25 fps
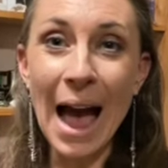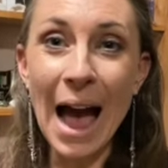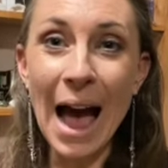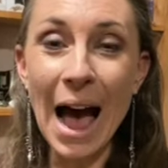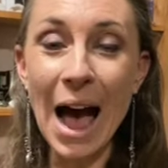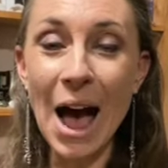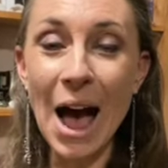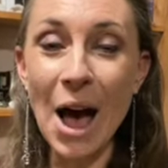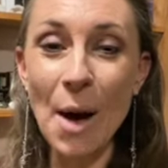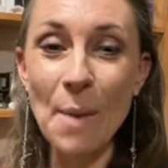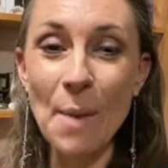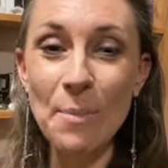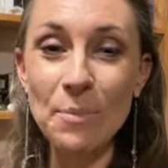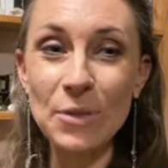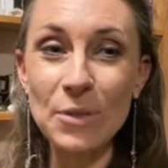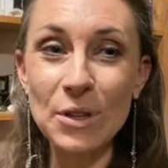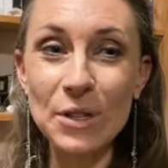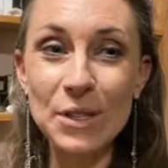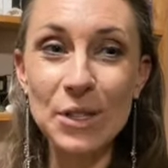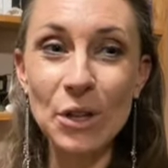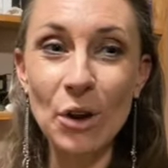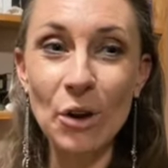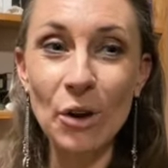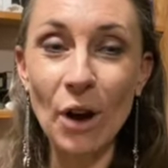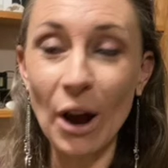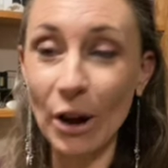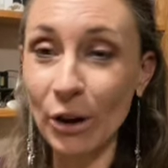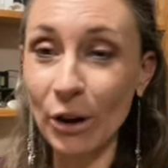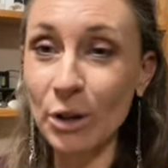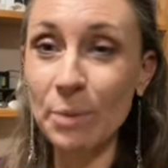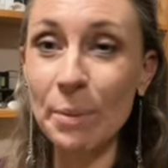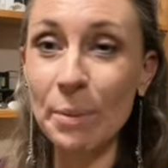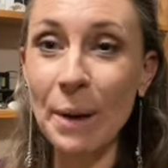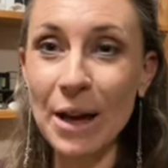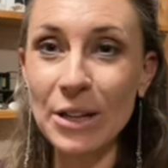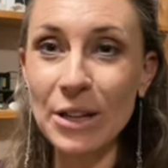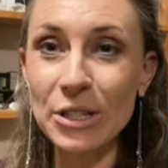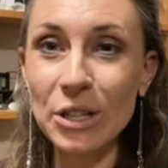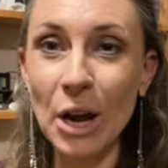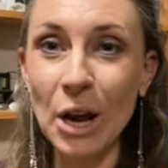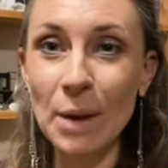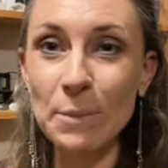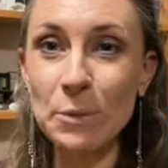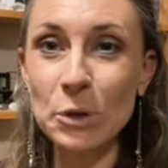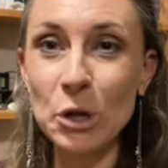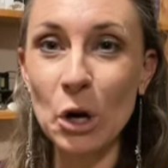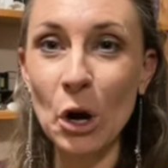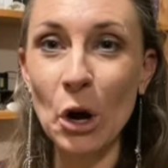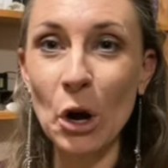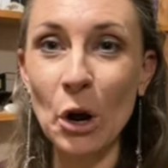So I got a
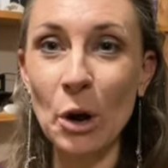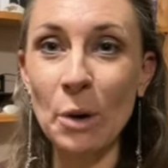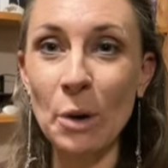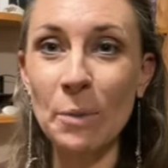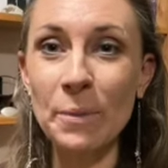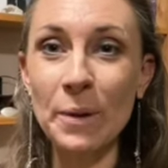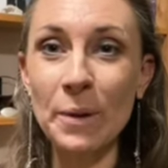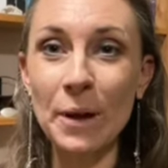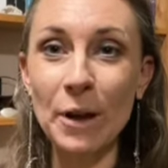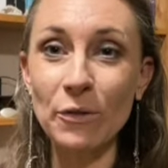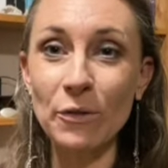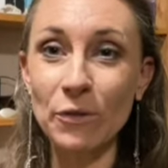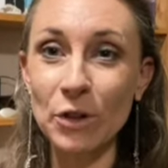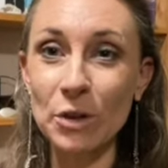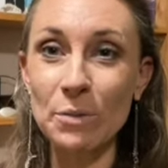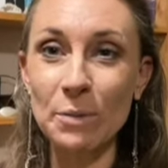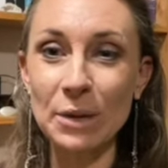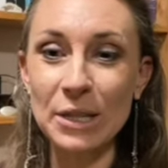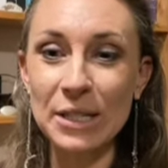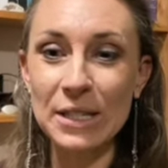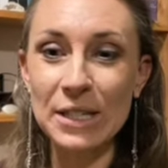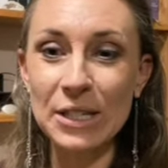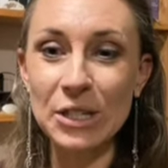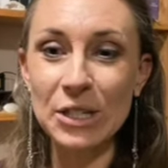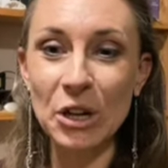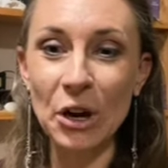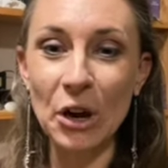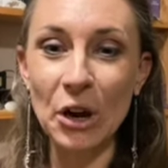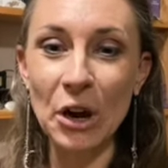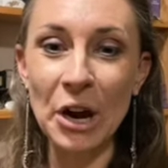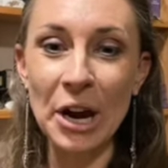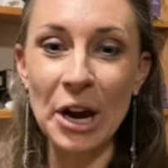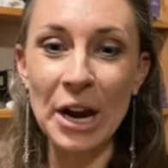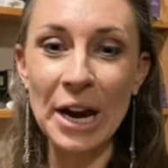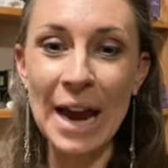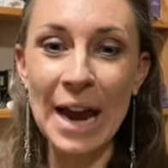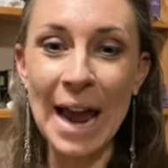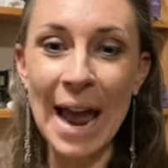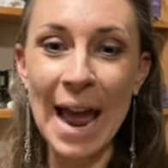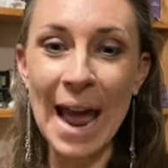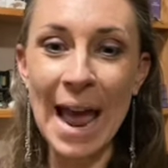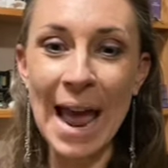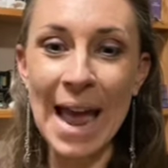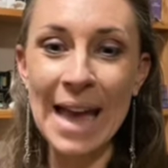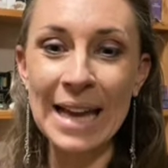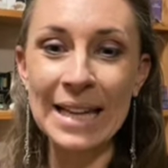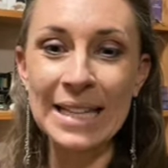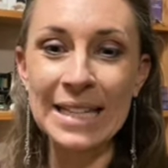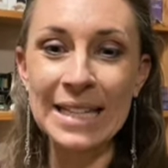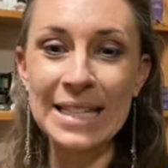part-time job a few months ago,
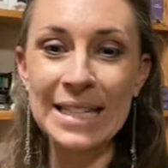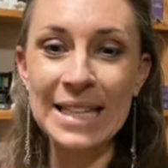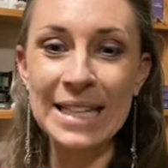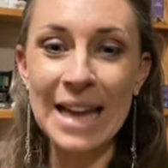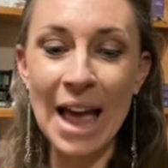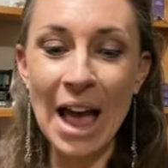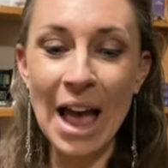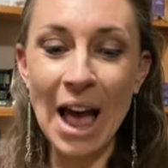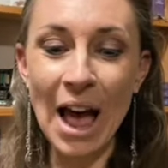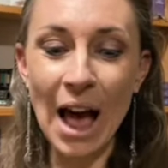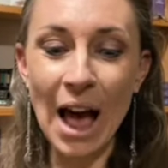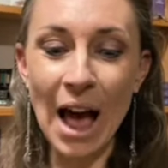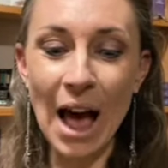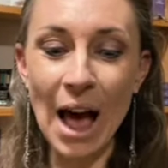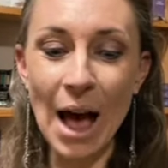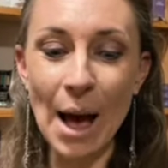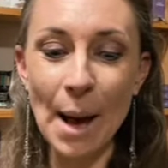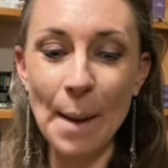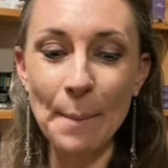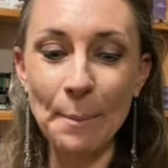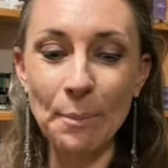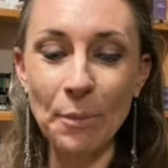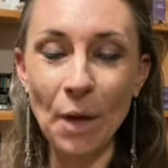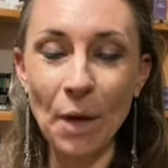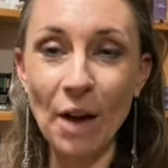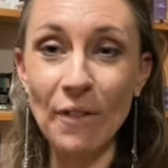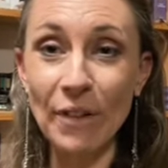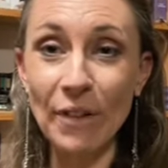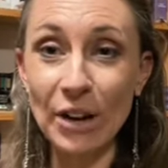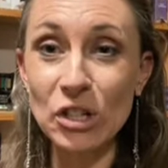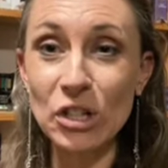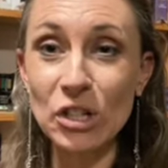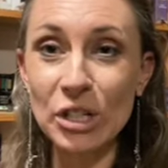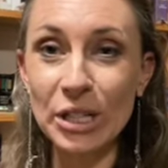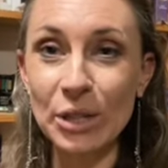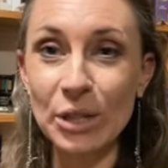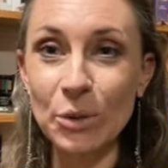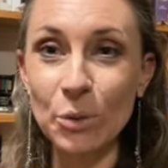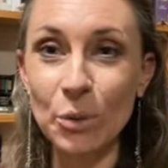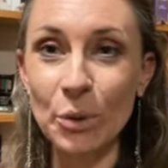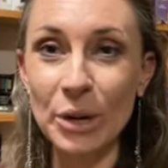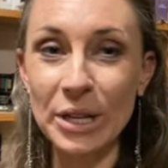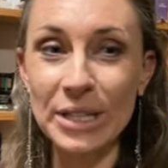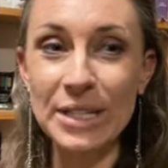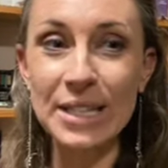and I've actually quit.